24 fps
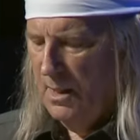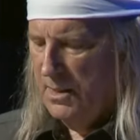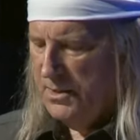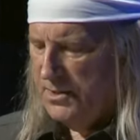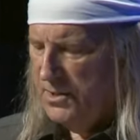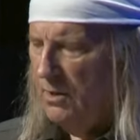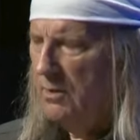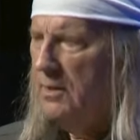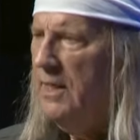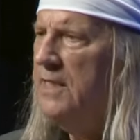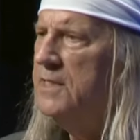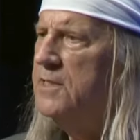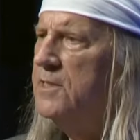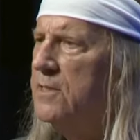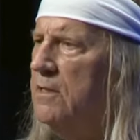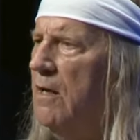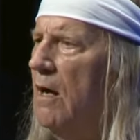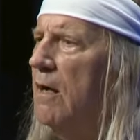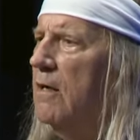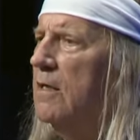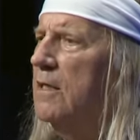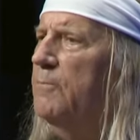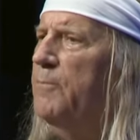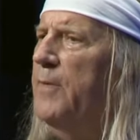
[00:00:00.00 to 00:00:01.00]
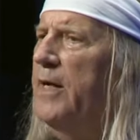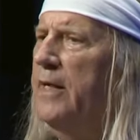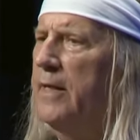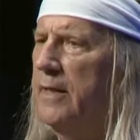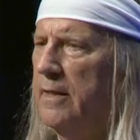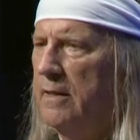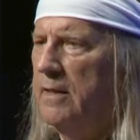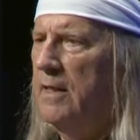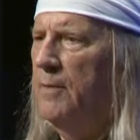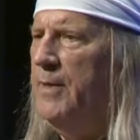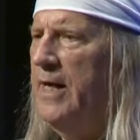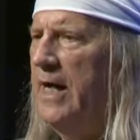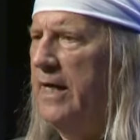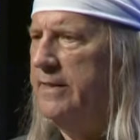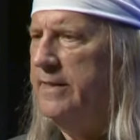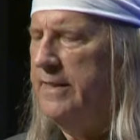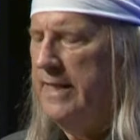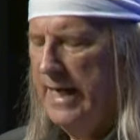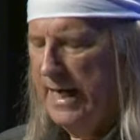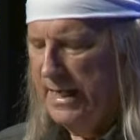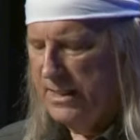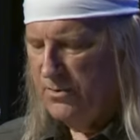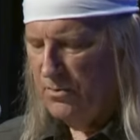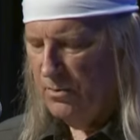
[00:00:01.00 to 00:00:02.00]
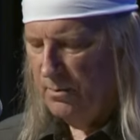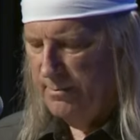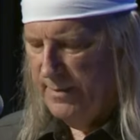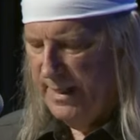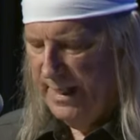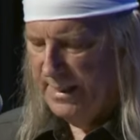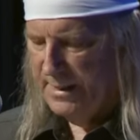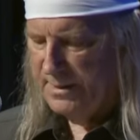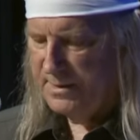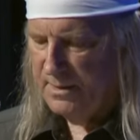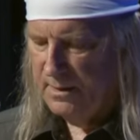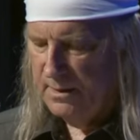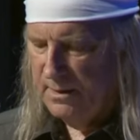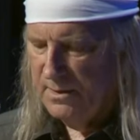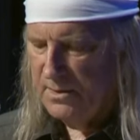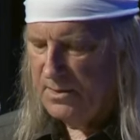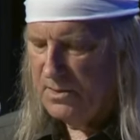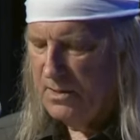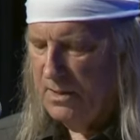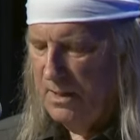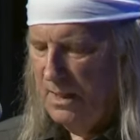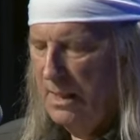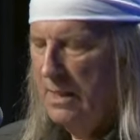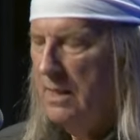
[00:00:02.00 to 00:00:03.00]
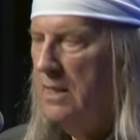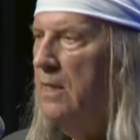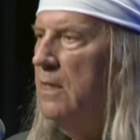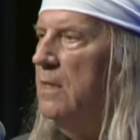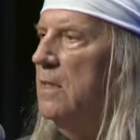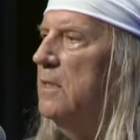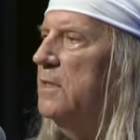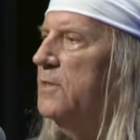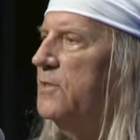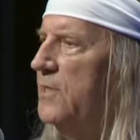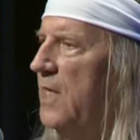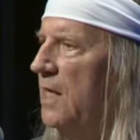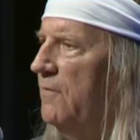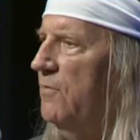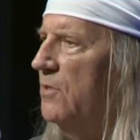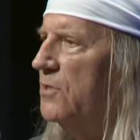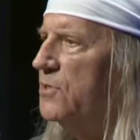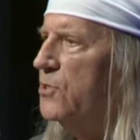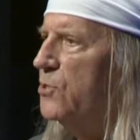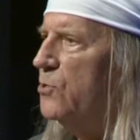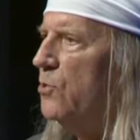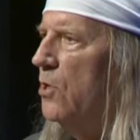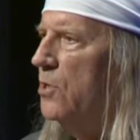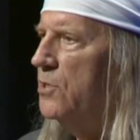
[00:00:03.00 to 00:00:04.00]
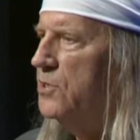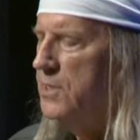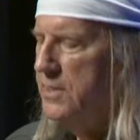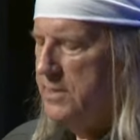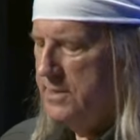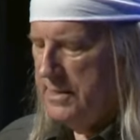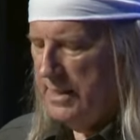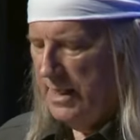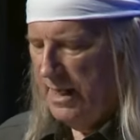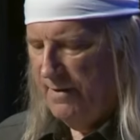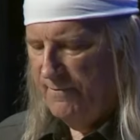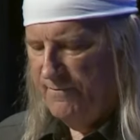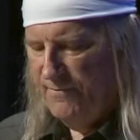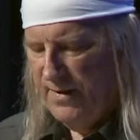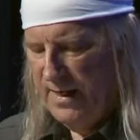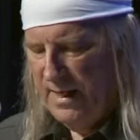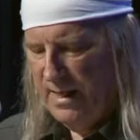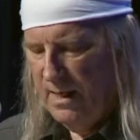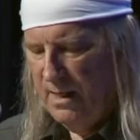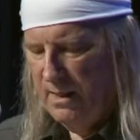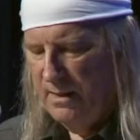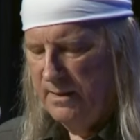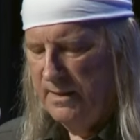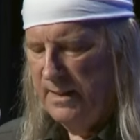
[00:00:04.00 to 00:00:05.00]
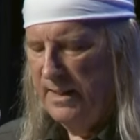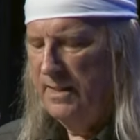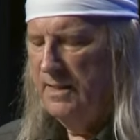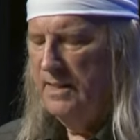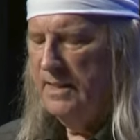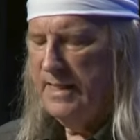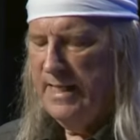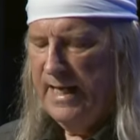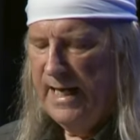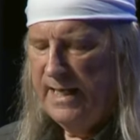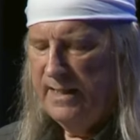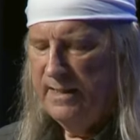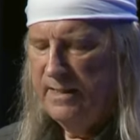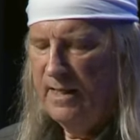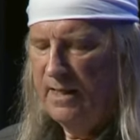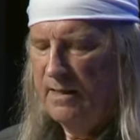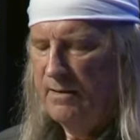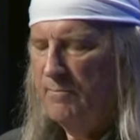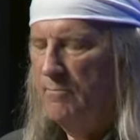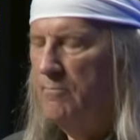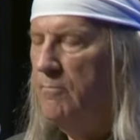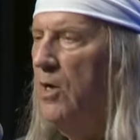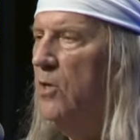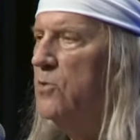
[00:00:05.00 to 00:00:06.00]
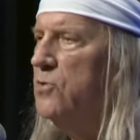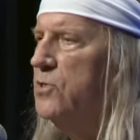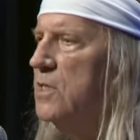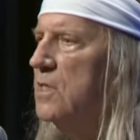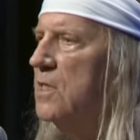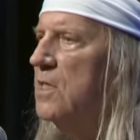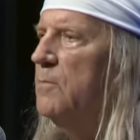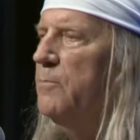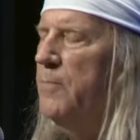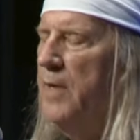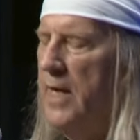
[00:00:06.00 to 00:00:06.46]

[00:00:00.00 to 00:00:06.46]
So let's talk a minute about the actual medicines. Several sources I've found indicate that most of the